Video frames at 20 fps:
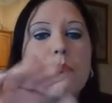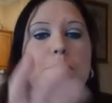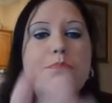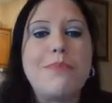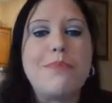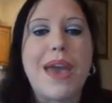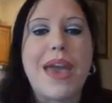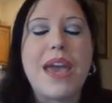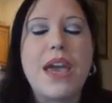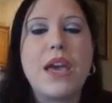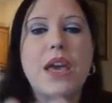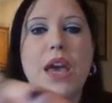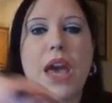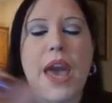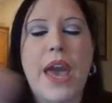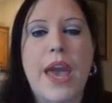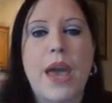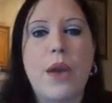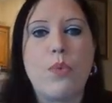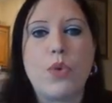make
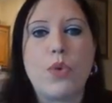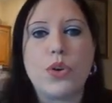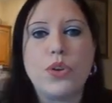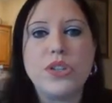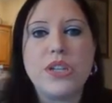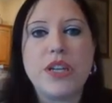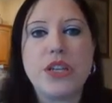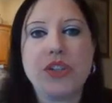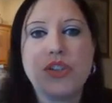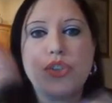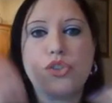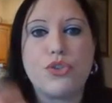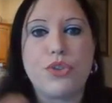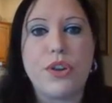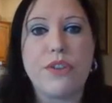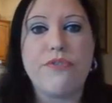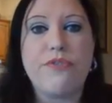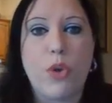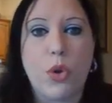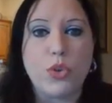a world
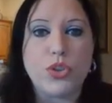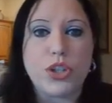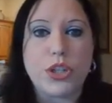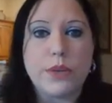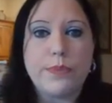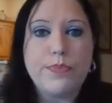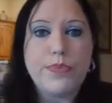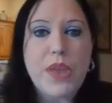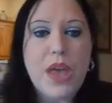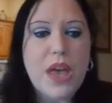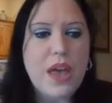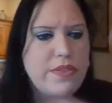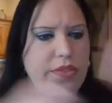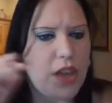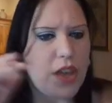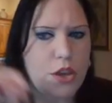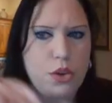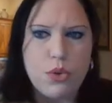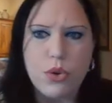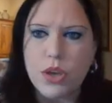history folder
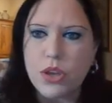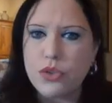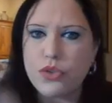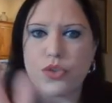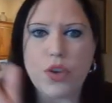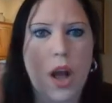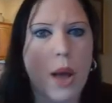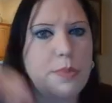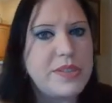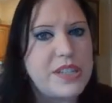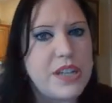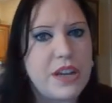that you can drop